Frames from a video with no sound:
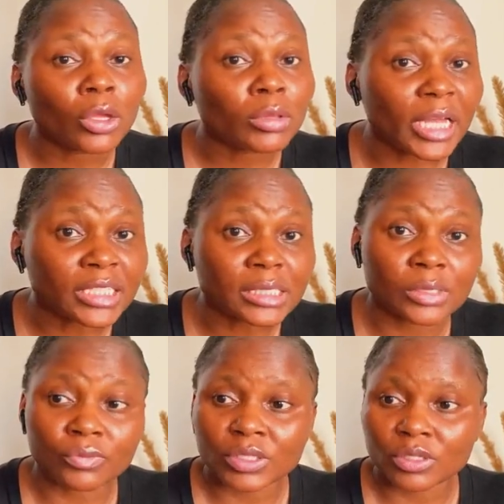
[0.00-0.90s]
that is
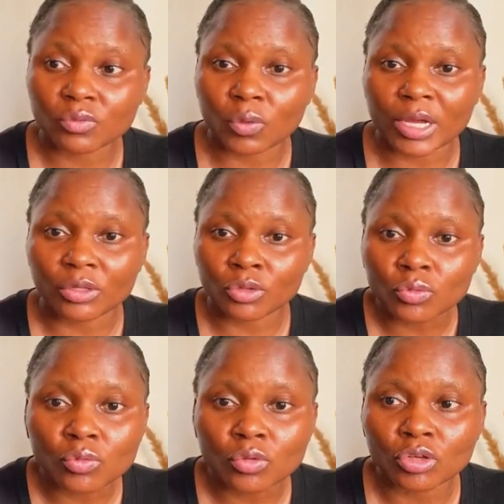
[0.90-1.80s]
the reason why
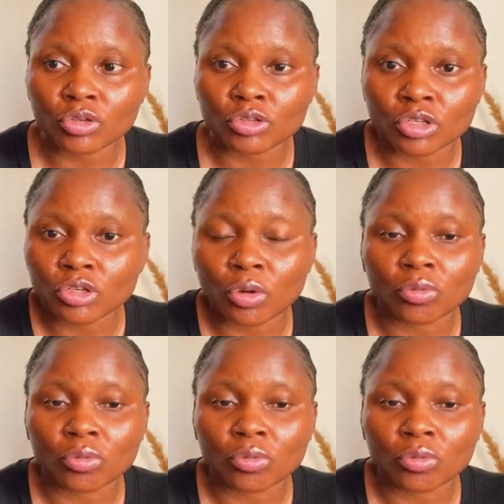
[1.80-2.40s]
you in your